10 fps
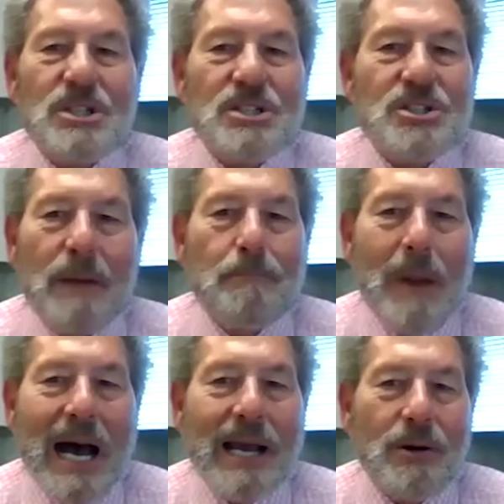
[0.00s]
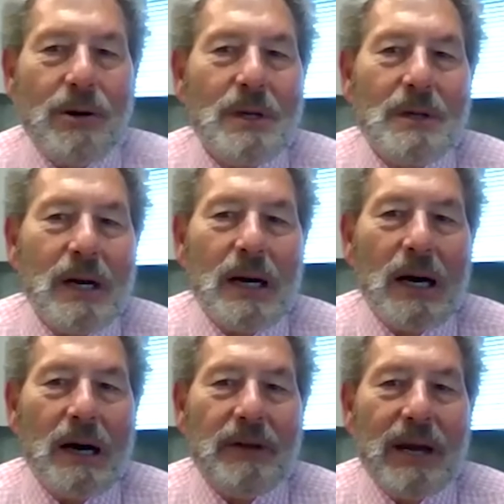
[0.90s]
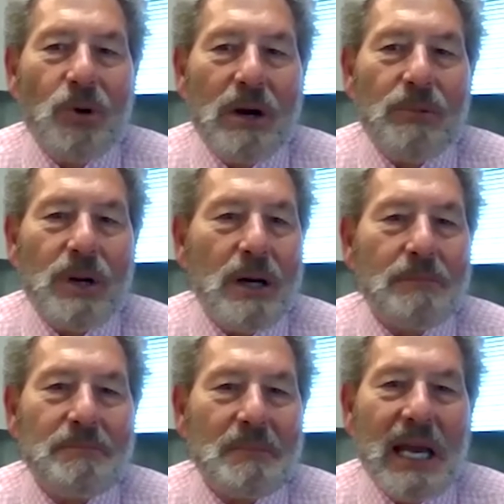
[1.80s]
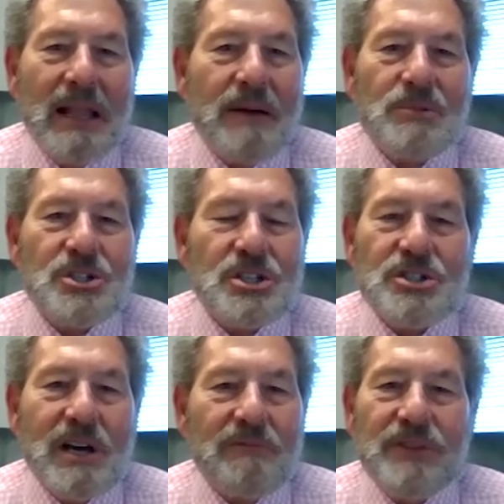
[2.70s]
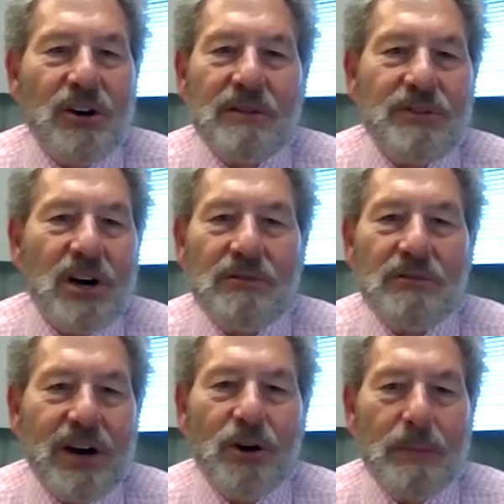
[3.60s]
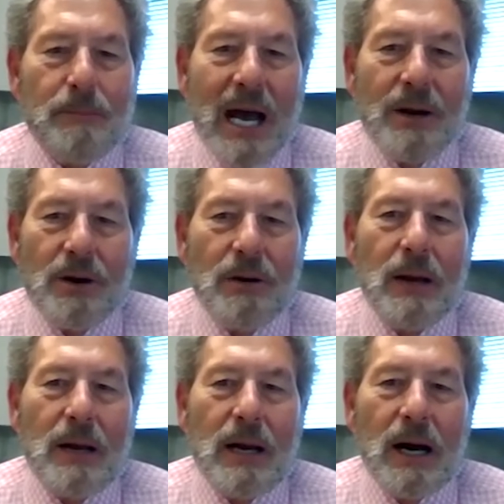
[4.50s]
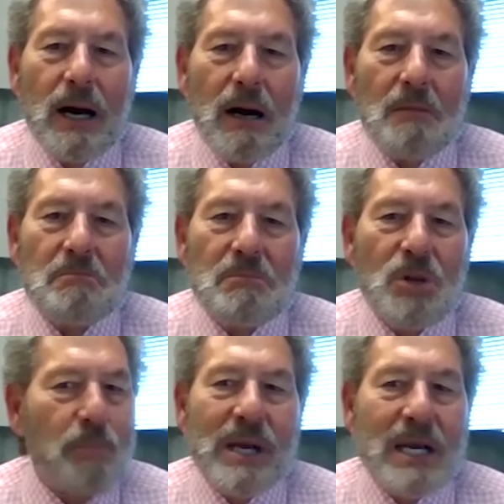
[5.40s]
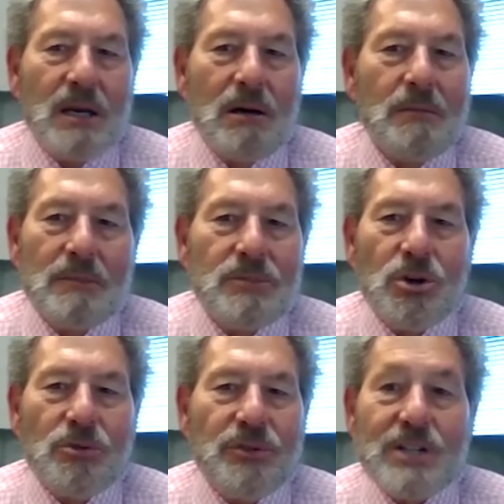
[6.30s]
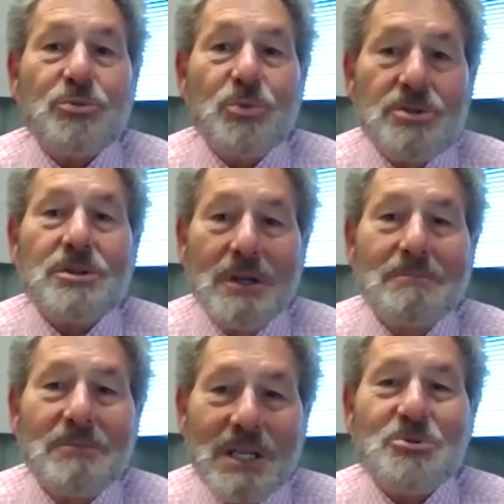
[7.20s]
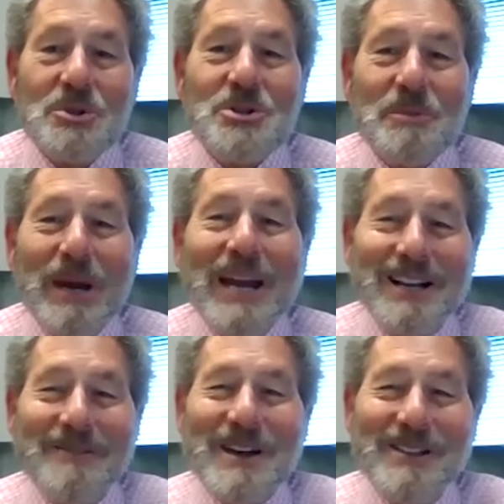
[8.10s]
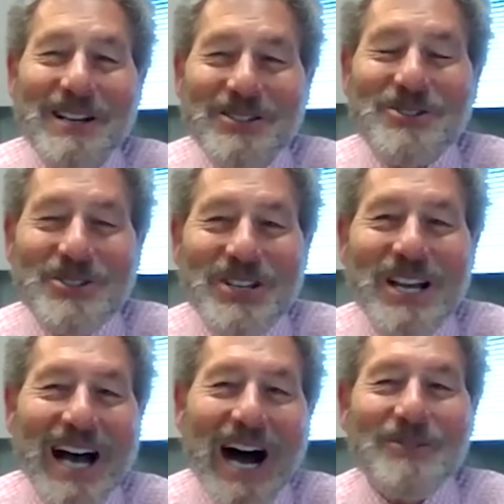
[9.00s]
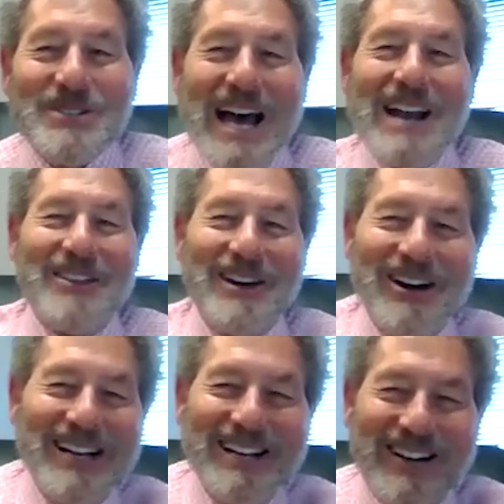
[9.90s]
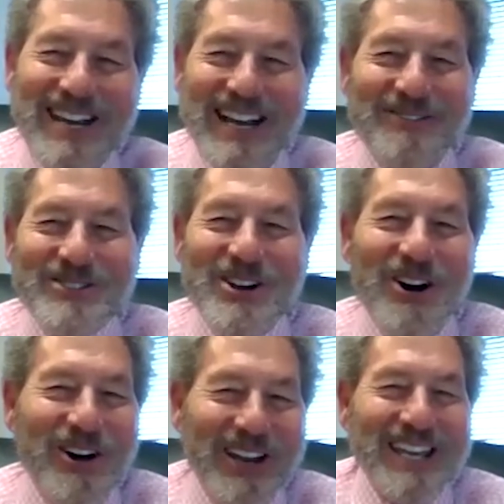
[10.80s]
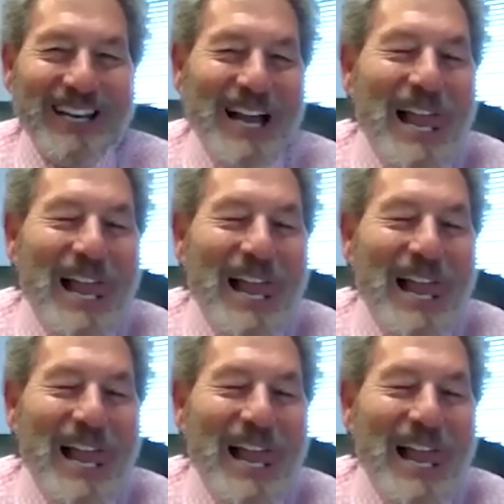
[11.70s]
was just something minor. They were able to, yeah, that was just something very, very, very minor. No big deal. So this was a big, I was out of there. Okay. I was gone.